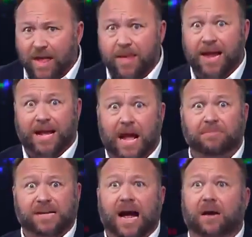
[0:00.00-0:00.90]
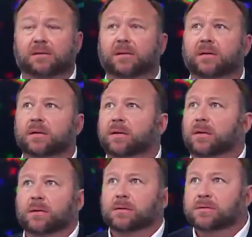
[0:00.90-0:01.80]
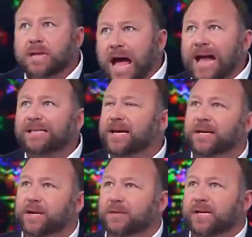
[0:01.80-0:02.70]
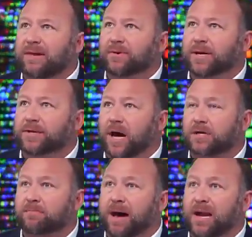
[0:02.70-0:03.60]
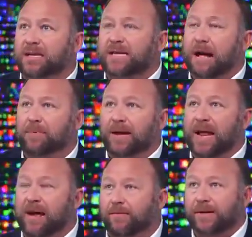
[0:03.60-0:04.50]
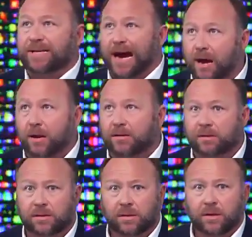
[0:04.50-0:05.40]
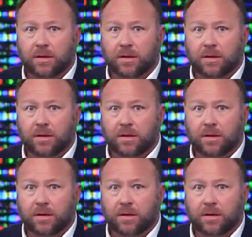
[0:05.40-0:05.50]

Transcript: And then it comes out 9-10 years after he talks about it, it's happening in every town.